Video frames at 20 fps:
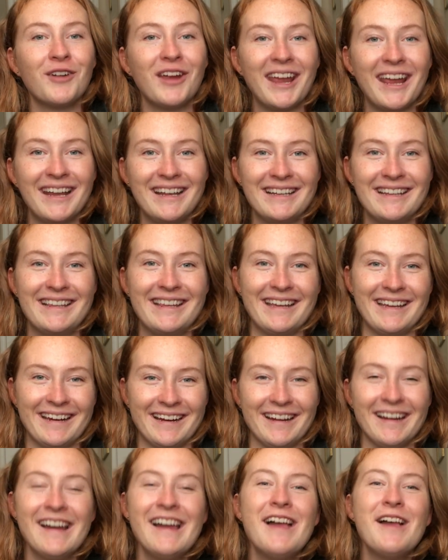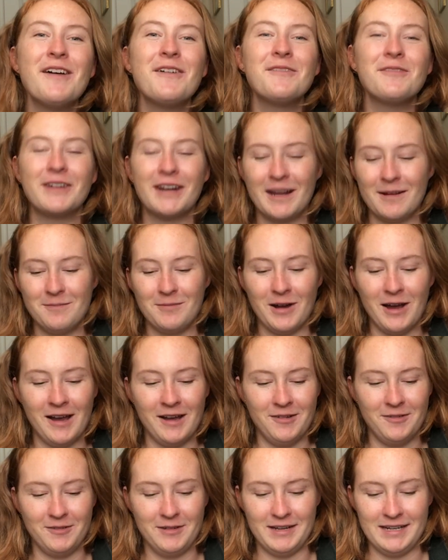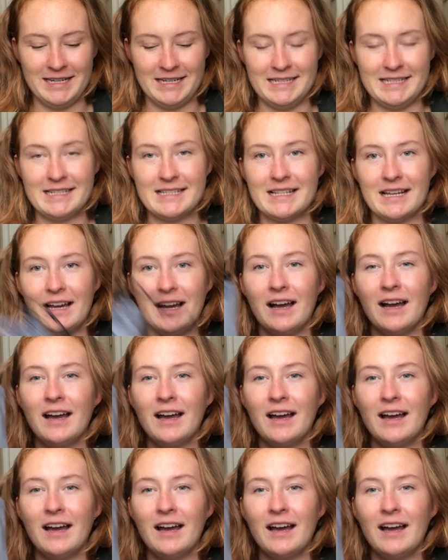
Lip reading: rain gear, what I brought was